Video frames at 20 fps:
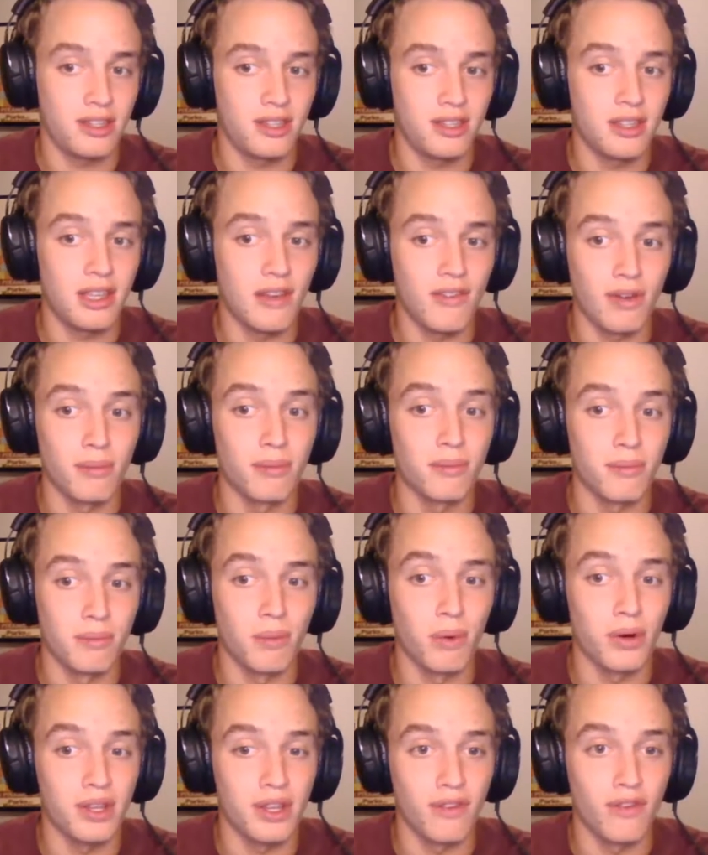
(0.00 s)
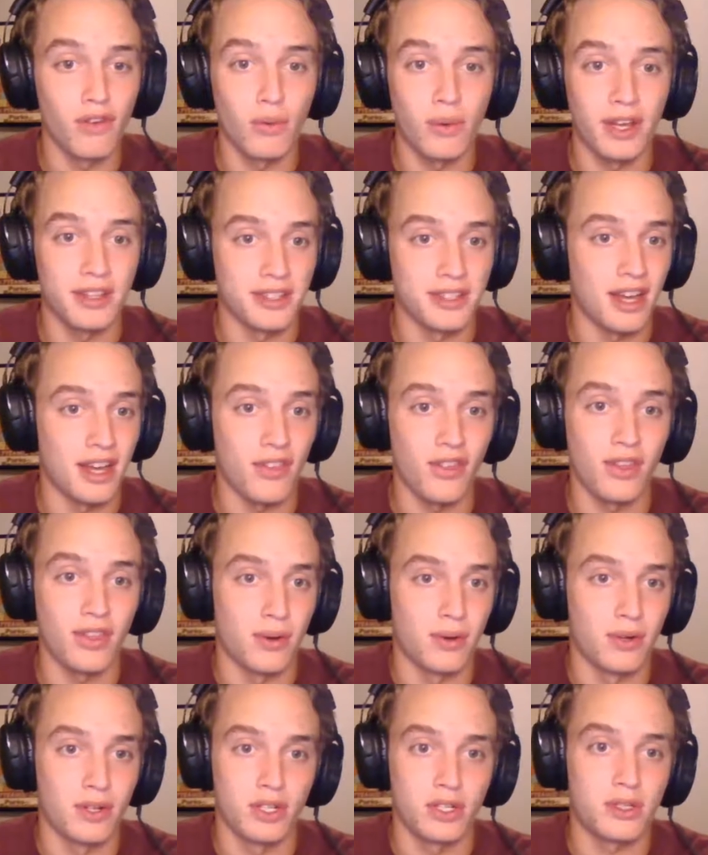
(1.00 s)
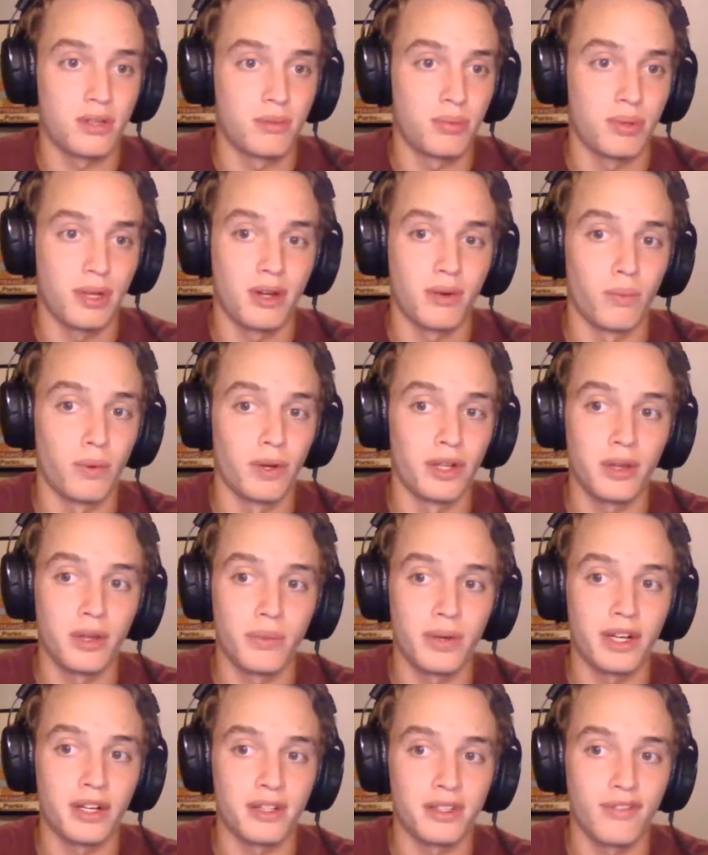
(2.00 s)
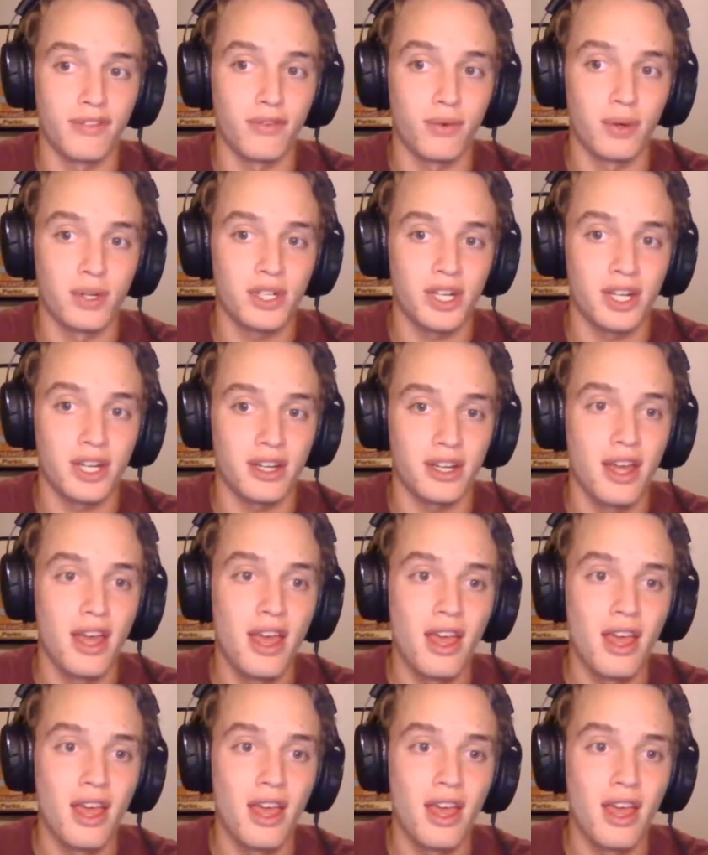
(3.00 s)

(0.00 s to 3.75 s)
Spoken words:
giving more giveaways. I thought they were just playing really well on the forecheck,